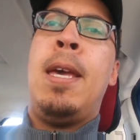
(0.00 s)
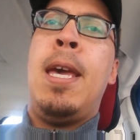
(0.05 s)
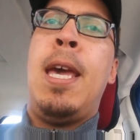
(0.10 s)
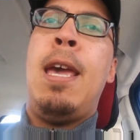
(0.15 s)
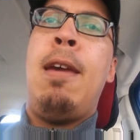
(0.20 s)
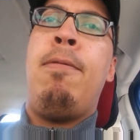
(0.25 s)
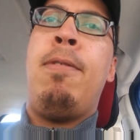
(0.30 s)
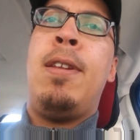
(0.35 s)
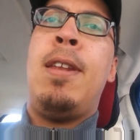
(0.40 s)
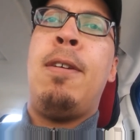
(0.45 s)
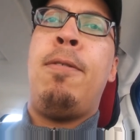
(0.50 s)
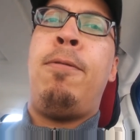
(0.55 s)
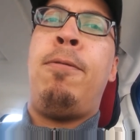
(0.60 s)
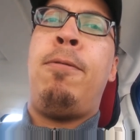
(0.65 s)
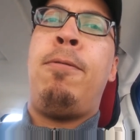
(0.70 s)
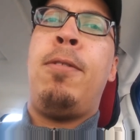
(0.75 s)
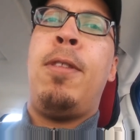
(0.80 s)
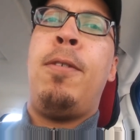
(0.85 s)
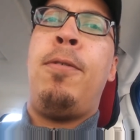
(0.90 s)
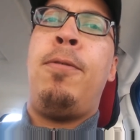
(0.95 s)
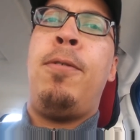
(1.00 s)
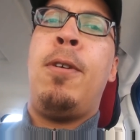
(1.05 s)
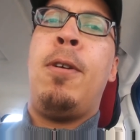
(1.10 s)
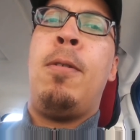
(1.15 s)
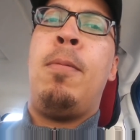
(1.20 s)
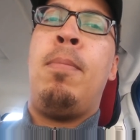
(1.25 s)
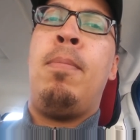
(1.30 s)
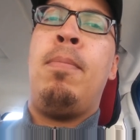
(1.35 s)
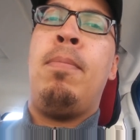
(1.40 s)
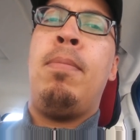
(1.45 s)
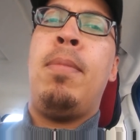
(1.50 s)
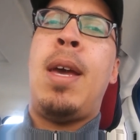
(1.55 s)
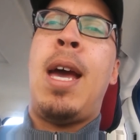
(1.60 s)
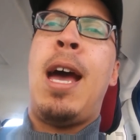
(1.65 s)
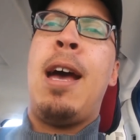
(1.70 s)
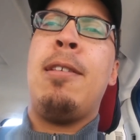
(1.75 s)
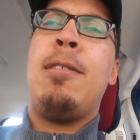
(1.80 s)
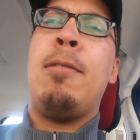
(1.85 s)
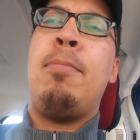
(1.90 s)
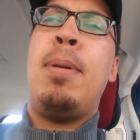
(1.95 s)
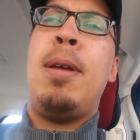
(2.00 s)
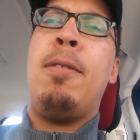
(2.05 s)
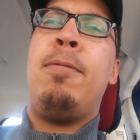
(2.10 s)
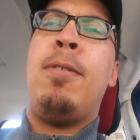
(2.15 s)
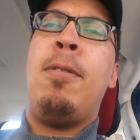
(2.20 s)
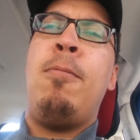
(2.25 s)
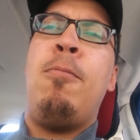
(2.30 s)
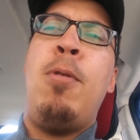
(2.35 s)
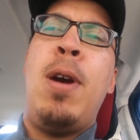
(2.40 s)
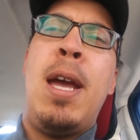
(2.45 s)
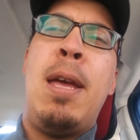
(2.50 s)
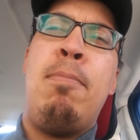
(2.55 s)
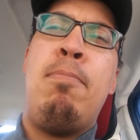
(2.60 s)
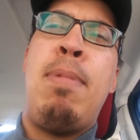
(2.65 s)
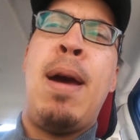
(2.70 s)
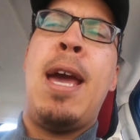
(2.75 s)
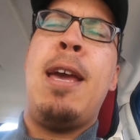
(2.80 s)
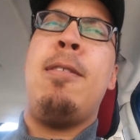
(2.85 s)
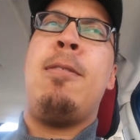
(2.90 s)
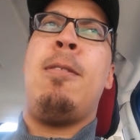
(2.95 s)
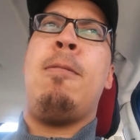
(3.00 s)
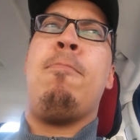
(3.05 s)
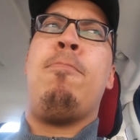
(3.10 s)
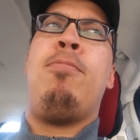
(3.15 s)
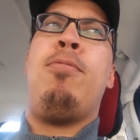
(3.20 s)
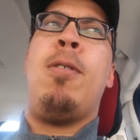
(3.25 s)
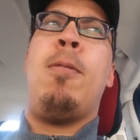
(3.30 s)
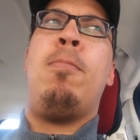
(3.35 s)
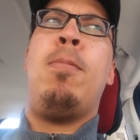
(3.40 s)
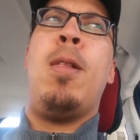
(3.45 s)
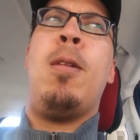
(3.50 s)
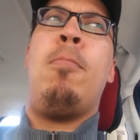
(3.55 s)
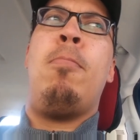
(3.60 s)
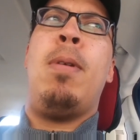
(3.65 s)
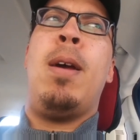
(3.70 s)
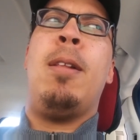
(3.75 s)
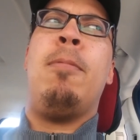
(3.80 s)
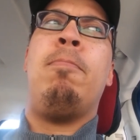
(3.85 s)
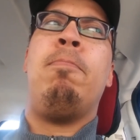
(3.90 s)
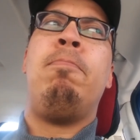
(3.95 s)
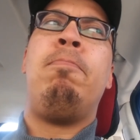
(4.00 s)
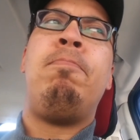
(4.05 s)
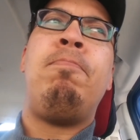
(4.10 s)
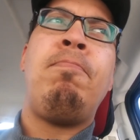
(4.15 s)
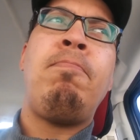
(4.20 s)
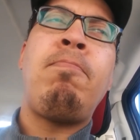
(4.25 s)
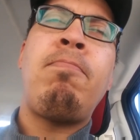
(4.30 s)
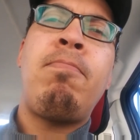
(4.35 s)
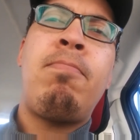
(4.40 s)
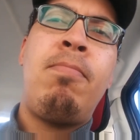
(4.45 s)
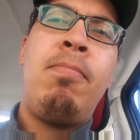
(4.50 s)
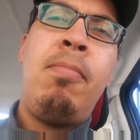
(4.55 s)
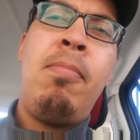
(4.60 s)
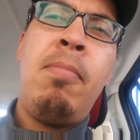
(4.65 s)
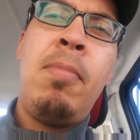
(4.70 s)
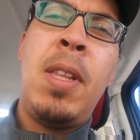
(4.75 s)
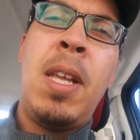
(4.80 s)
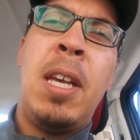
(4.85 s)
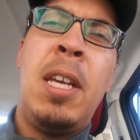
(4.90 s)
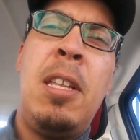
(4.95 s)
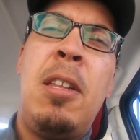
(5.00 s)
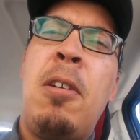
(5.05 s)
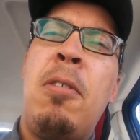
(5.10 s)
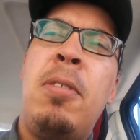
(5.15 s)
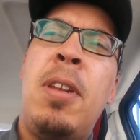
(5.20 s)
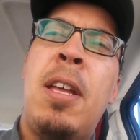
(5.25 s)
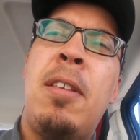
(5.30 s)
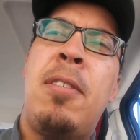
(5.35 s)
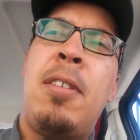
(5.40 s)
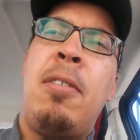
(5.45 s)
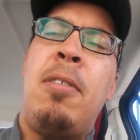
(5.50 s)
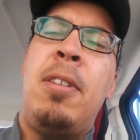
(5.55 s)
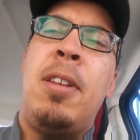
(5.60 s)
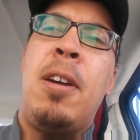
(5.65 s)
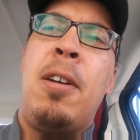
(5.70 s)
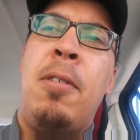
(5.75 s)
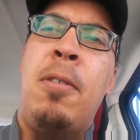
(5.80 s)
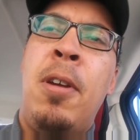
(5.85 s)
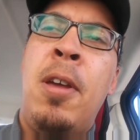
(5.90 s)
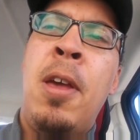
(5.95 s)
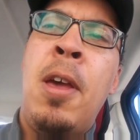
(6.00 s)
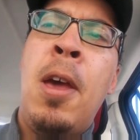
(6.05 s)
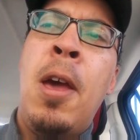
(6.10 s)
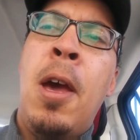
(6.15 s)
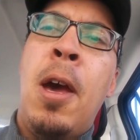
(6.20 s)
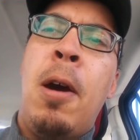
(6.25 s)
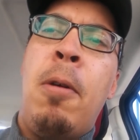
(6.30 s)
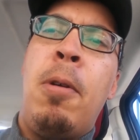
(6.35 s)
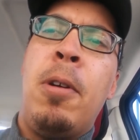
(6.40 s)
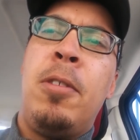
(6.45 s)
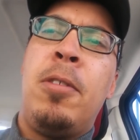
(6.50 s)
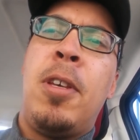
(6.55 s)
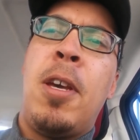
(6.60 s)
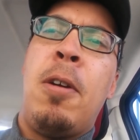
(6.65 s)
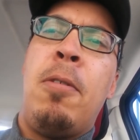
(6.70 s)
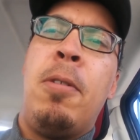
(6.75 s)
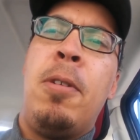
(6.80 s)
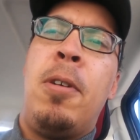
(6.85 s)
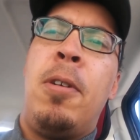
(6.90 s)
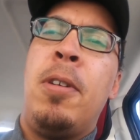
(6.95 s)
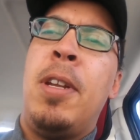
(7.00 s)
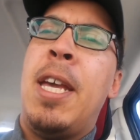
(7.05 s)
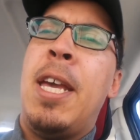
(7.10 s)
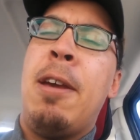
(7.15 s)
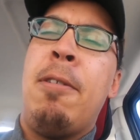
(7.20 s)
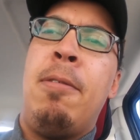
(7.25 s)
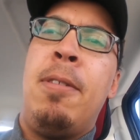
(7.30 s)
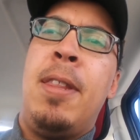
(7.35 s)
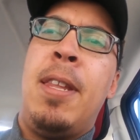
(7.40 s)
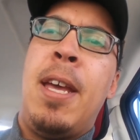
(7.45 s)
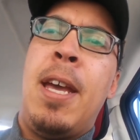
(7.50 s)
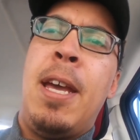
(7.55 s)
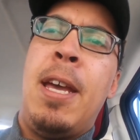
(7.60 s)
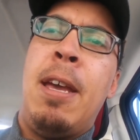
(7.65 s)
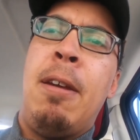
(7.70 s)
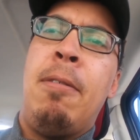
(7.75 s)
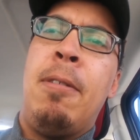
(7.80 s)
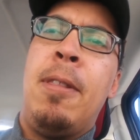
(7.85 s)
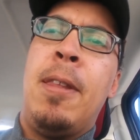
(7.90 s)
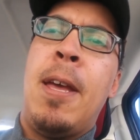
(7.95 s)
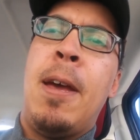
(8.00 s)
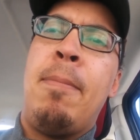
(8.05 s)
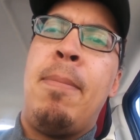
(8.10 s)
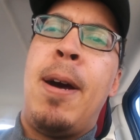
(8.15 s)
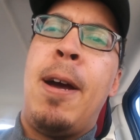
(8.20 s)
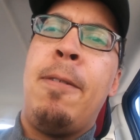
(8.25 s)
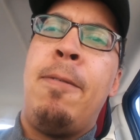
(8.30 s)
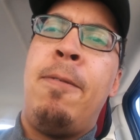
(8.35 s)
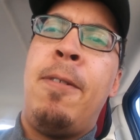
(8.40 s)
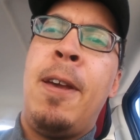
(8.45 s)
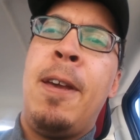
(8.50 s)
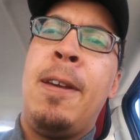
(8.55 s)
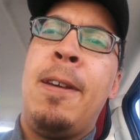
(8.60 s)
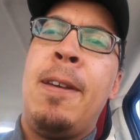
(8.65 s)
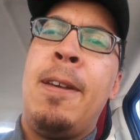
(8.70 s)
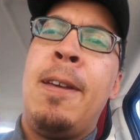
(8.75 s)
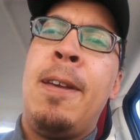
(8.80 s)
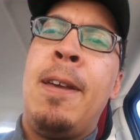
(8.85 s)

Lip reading: even if the film has a bit of a weird pacing problem and you don't necessarily know what's going on here and there, but I think